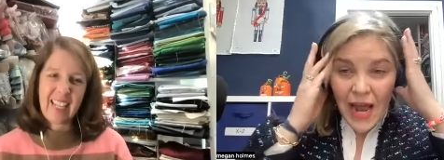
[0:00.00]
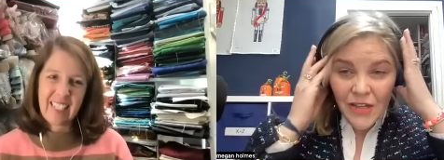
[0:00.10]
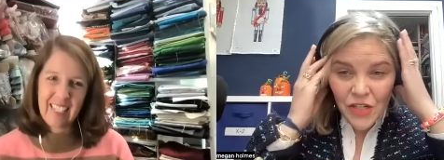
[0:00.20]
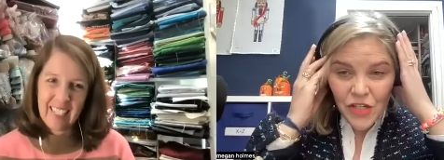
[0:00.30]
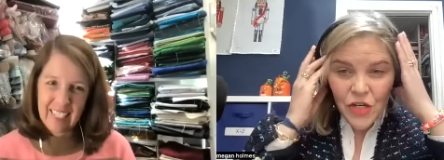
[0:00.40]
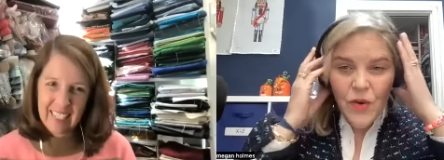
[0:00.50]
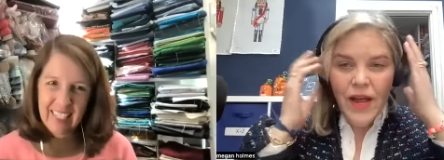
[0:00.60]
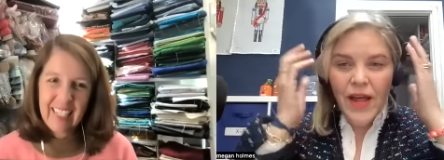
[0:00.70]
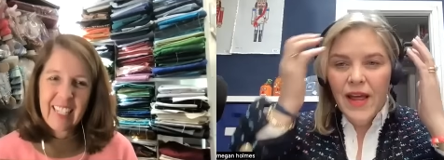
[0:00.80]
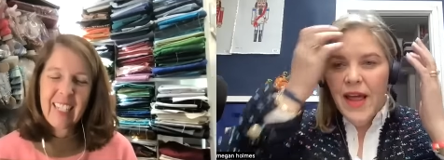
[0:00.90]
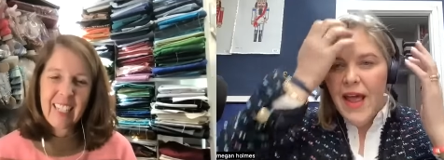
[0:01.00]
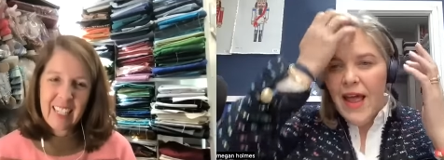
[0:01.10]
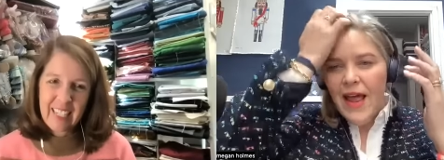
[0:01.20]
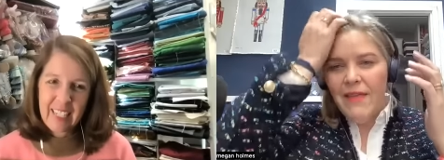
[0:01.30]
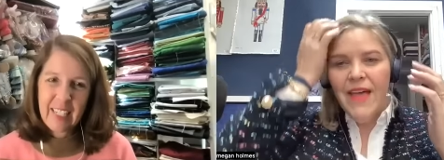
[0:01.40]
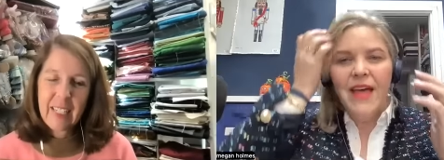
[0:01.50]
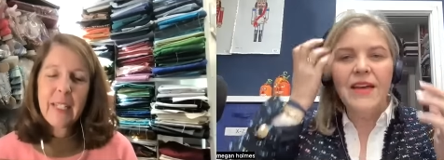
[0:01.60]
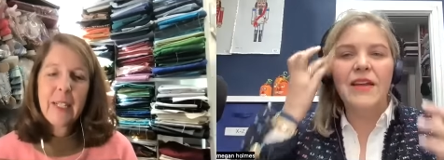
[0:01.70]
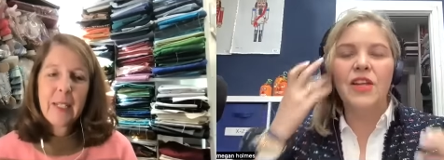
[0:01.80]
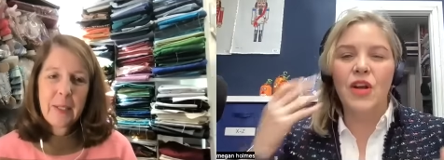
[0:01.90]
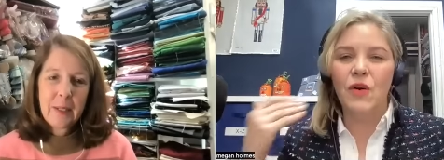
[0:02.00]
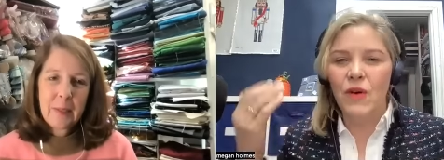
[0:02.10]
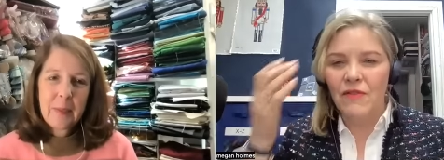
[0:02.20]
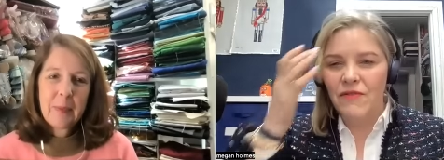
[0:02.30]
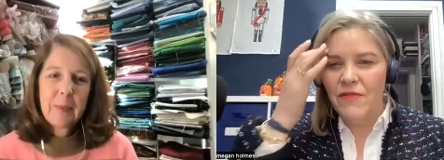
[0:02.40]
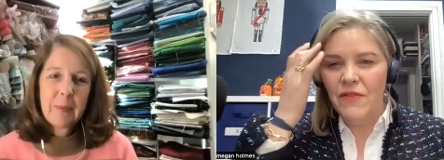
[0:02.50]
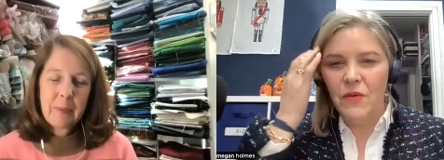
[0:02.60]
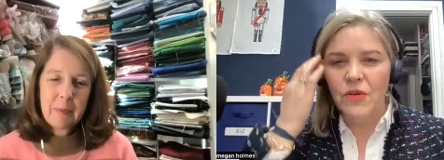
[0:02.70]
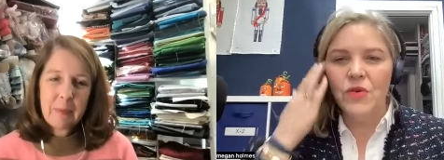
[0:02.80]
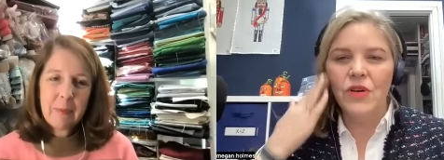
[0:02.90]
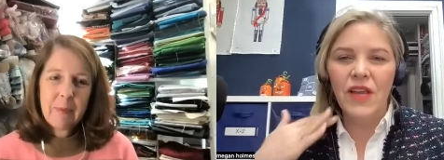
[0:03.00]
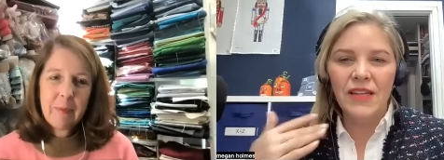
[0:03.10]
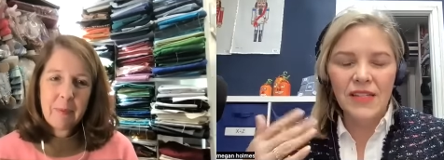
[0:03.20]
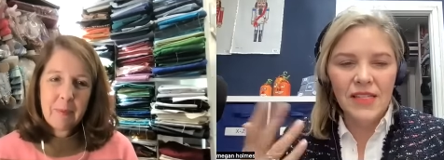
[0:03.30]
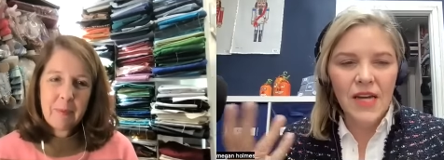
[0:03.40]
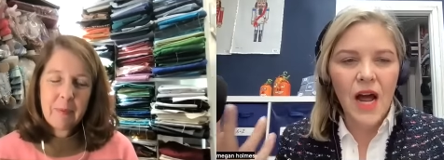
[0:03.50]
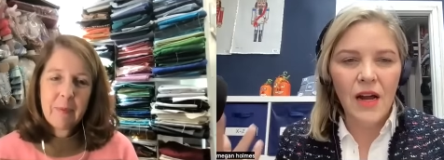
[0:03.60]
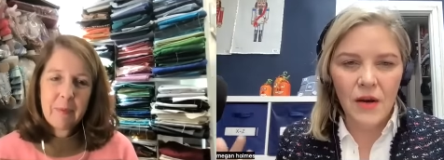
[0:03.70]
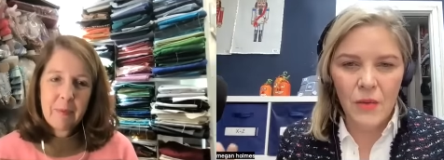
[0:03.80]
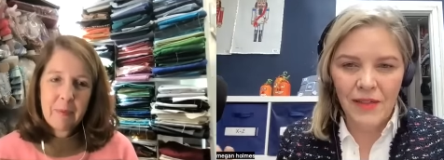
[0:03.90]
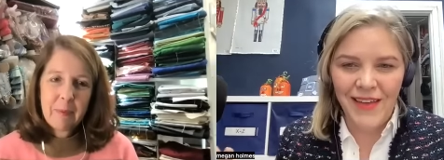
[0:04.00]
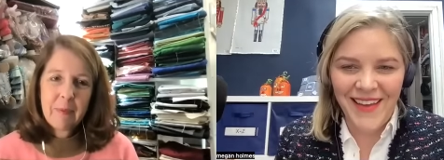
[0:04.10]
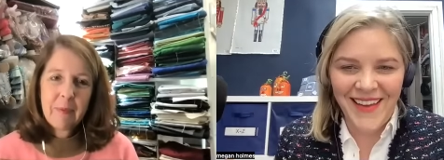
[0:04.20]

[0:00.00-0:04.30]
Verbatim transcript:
Speaker 1: she had to do it and then you know and you were sort of like stuck with